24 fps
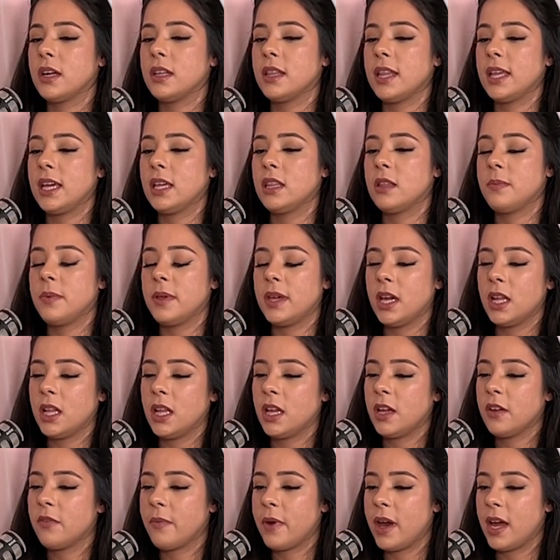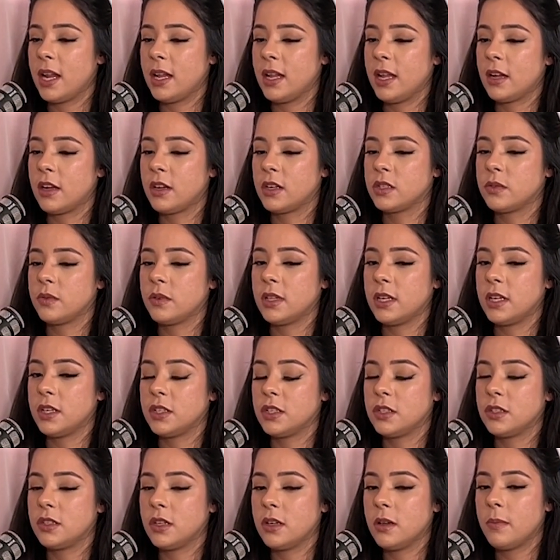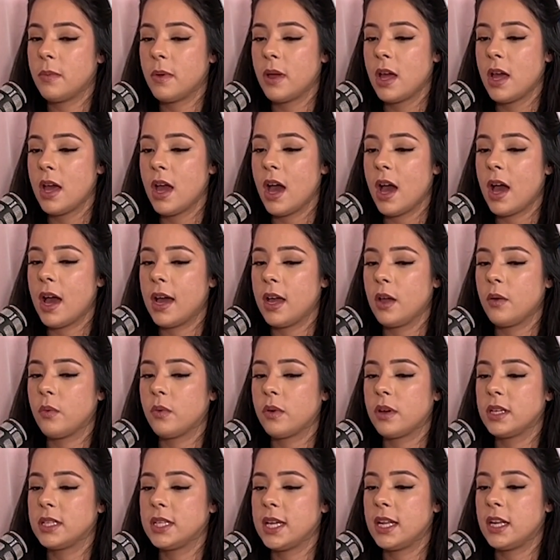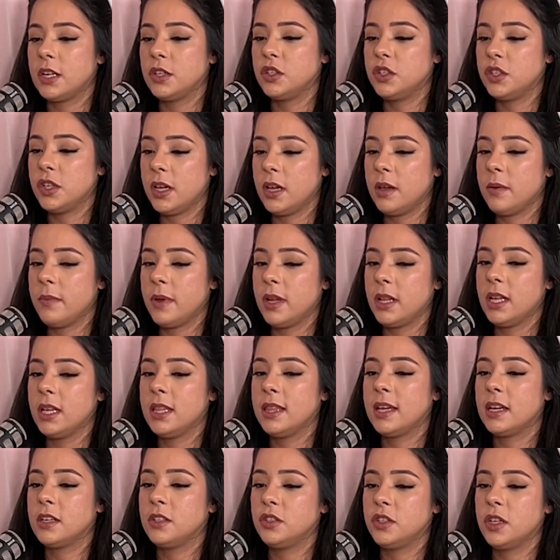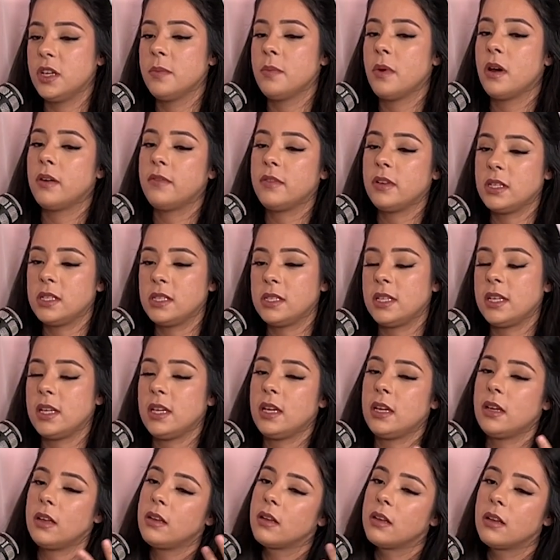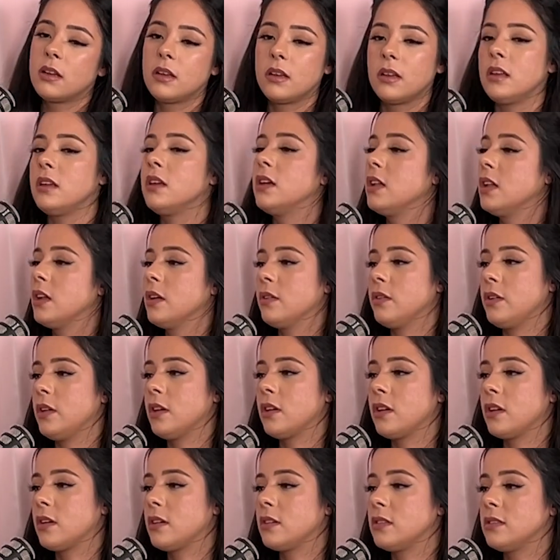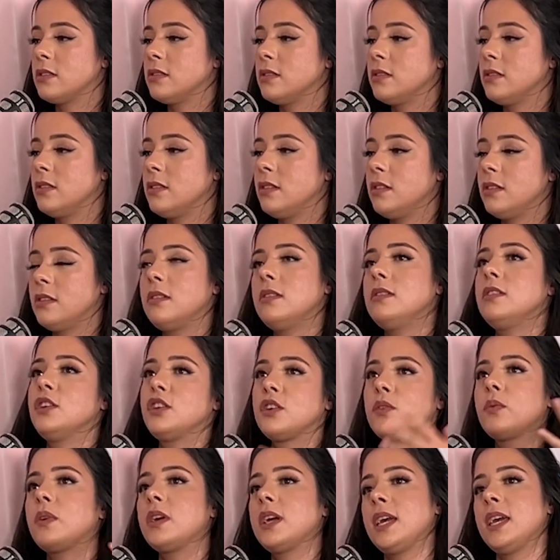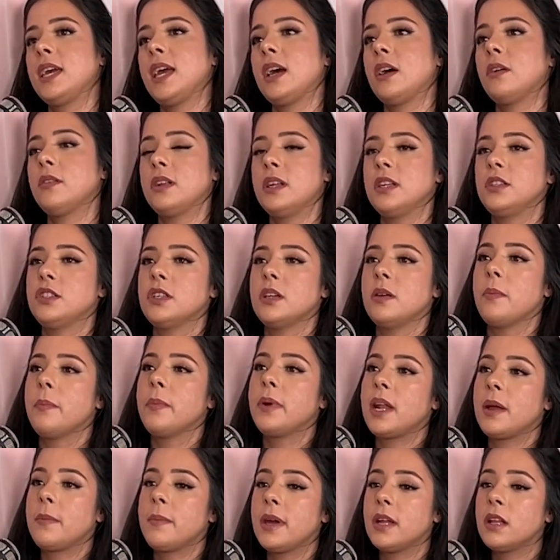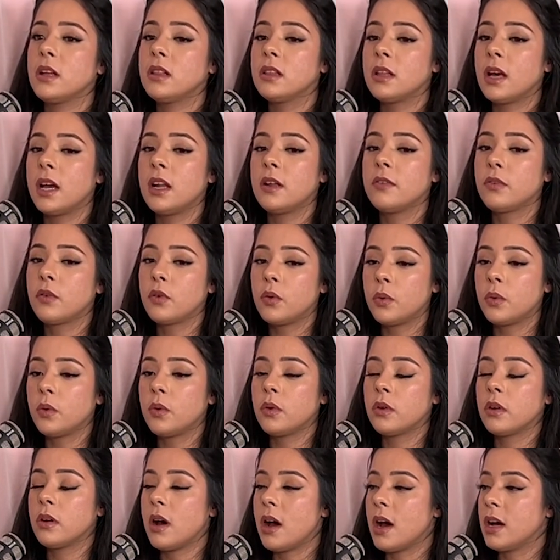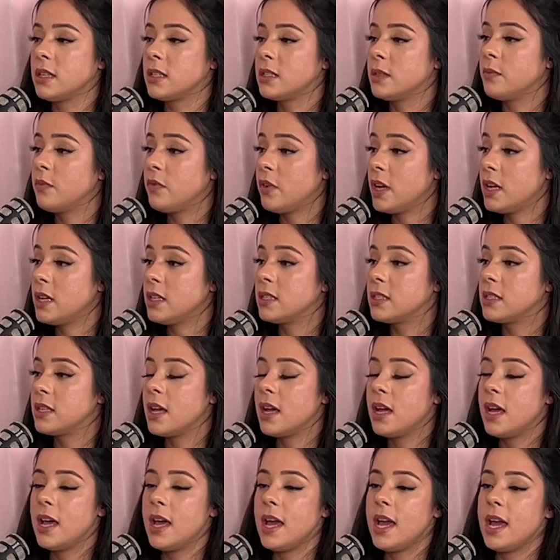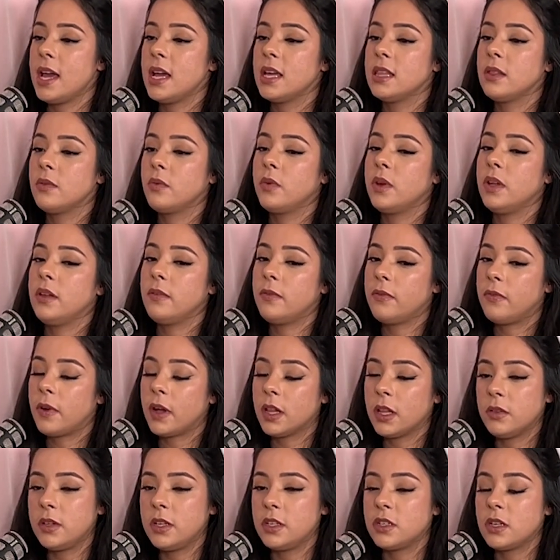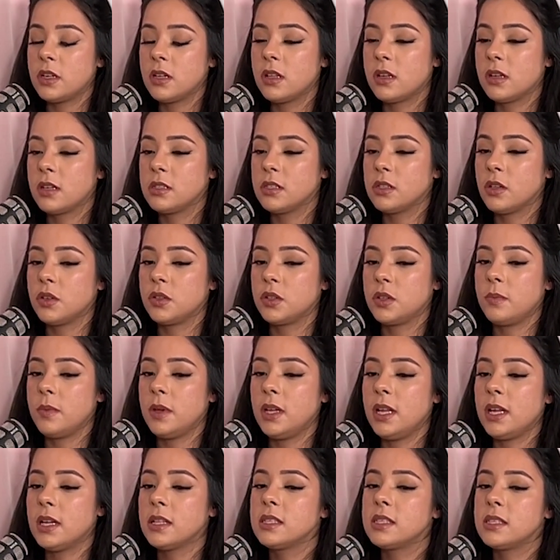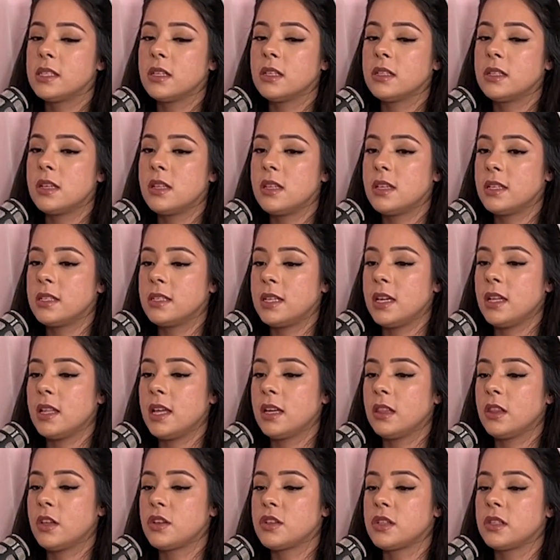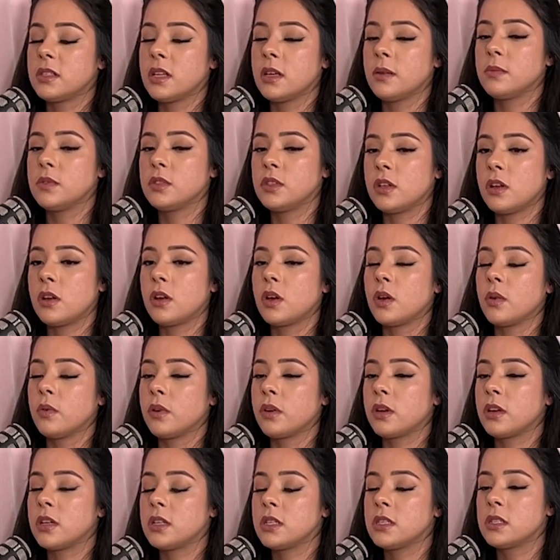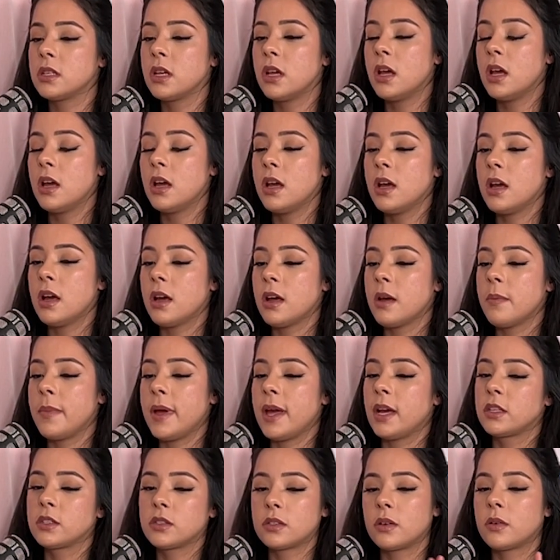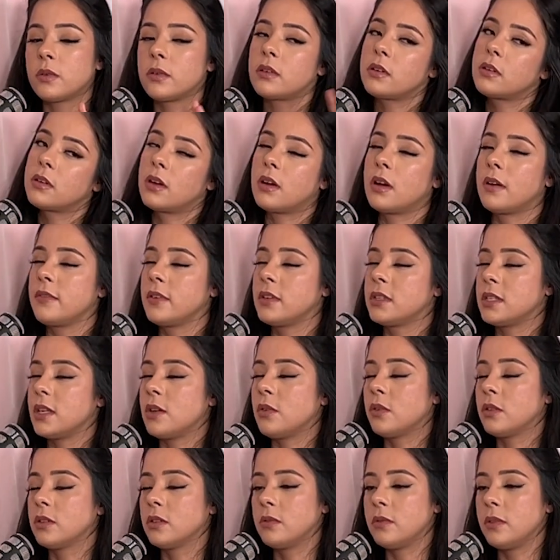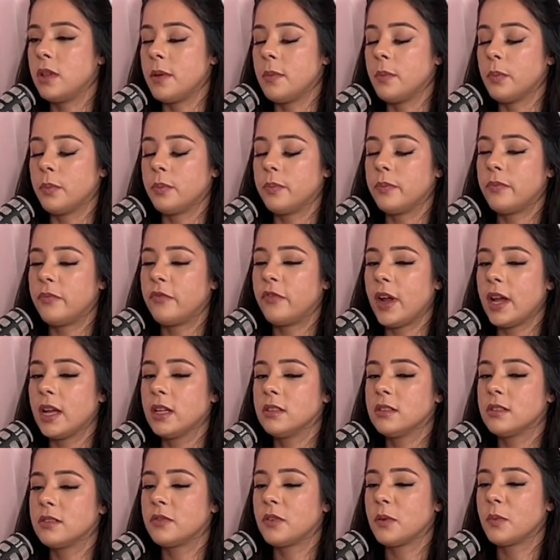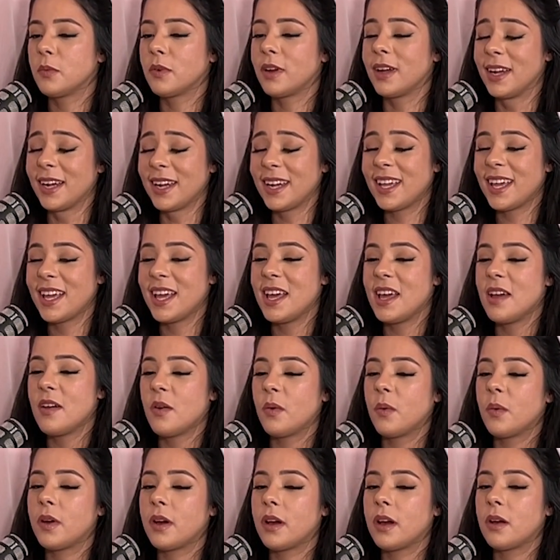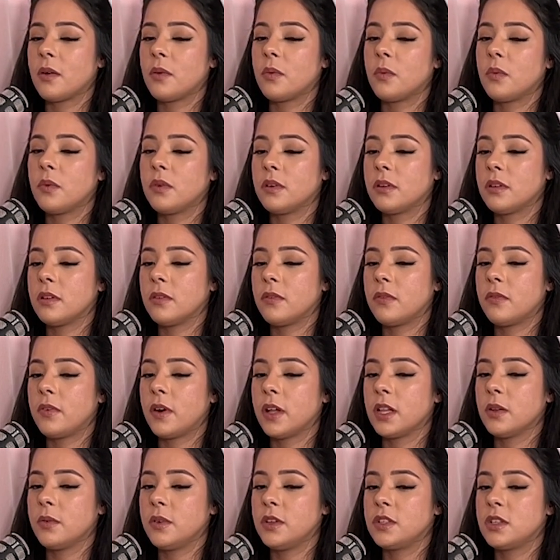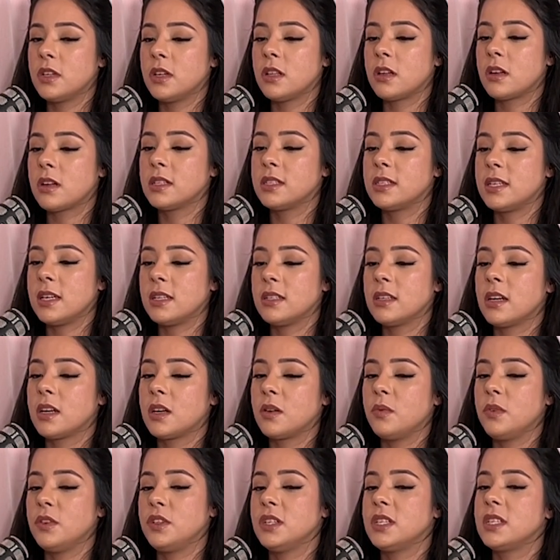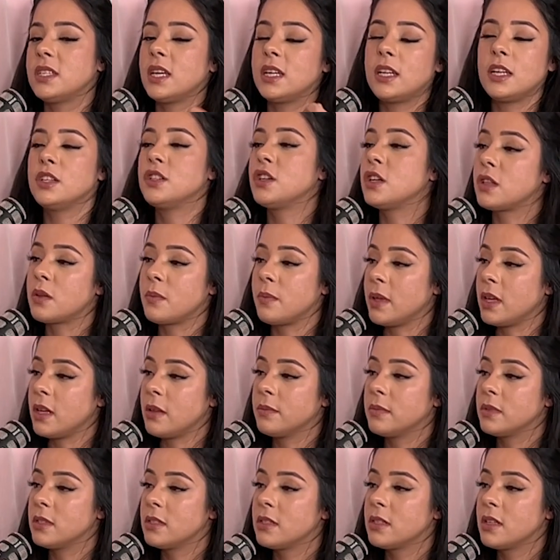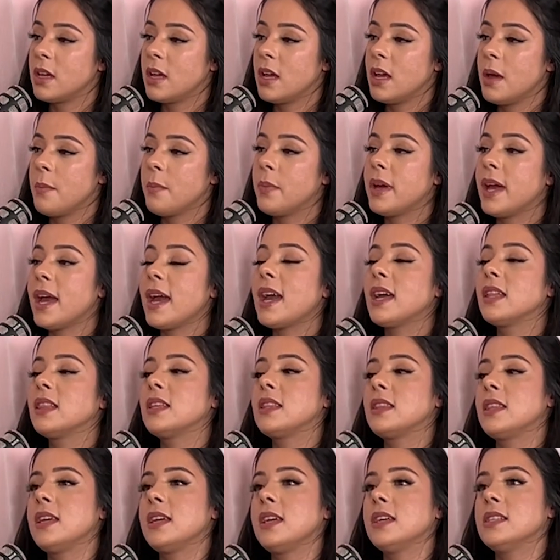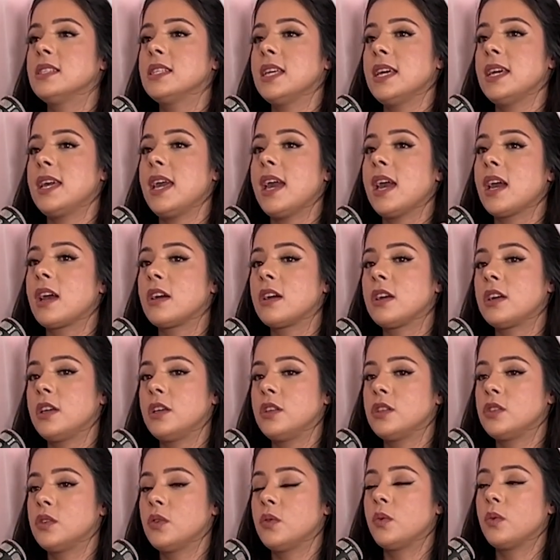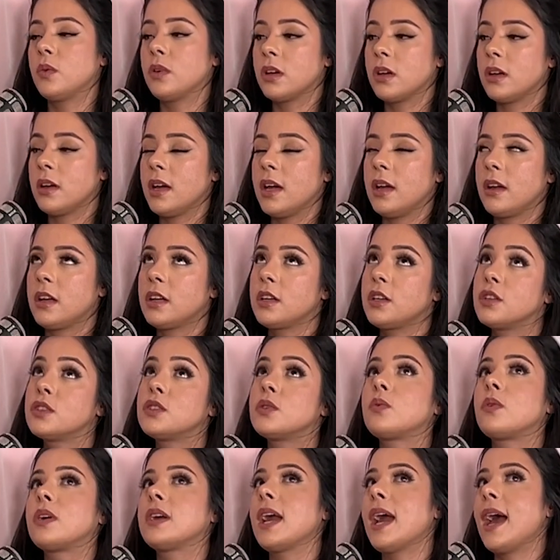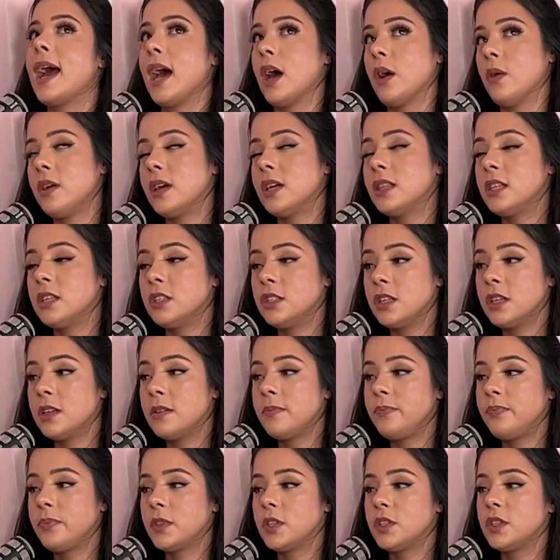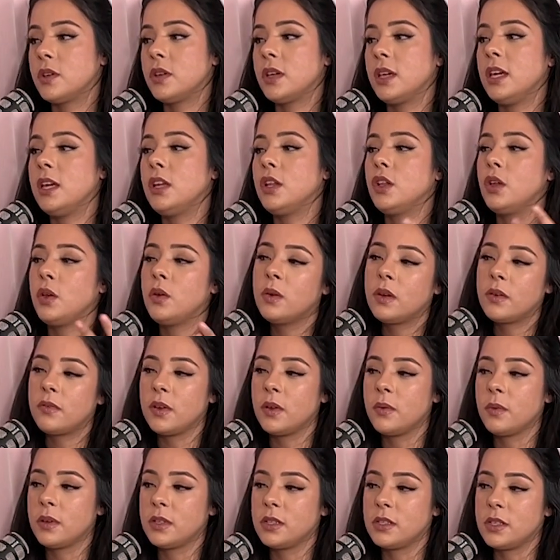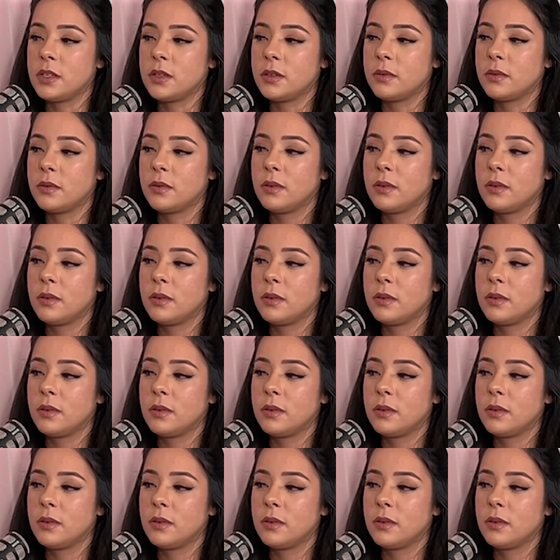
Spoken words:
like in the beginning of mine and Eric's relationship, I worked at a gym. And in that gym, obviously, you know, you're working out in a gym. But I made a lot of cool, awesome friends. That's fun. We followed each other on social media. And still to this day, like there's some certain coworkers, ex-coworker, obviously old friends from work, where we'll follow each other on TikTok and we just send each other memes. But the thing is, like, Eric used to work out at the gym, so he knew everyone too.